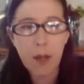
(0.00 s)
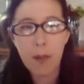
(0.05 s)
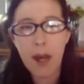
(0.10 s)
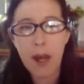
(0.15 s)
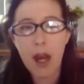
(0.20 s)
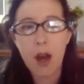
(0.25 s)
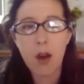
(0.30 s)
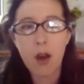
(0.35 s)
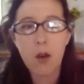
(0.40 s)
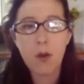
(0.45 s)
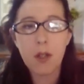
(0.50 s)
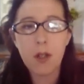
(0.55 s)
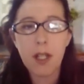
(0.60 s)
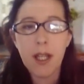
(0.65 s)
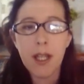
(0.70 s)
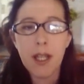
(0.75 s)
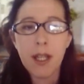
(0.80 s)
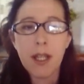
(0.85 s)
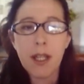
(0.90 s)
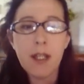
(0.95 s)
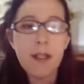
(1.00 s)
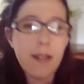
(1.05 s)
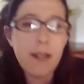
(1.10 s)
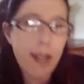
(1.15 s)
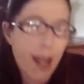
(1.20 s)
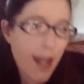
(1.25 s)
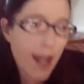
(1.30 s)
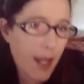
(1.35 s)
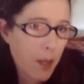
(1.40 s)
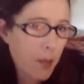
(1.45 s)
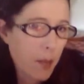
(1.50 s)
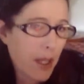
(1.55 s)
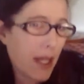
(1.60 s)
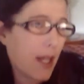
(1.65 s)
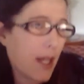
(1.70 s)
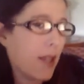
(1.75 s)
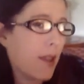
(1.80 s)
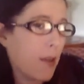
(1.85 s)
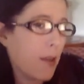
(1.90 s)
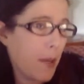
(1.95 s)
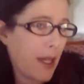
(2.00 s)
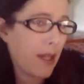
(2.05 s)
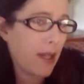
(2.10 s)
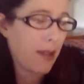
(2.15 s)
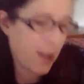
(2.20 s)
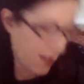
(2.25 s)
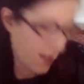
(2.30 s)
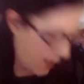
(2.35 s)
about Taming the Beast.